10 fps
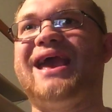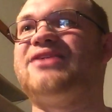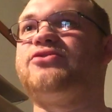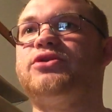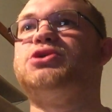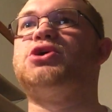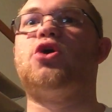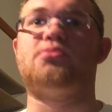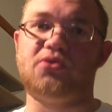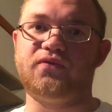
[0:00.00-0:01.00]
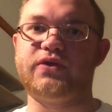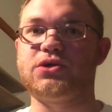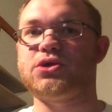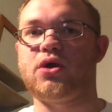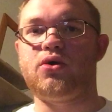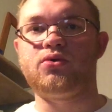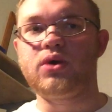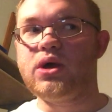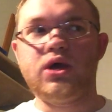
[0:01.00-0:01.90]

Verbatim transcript: cancel the show, move the show,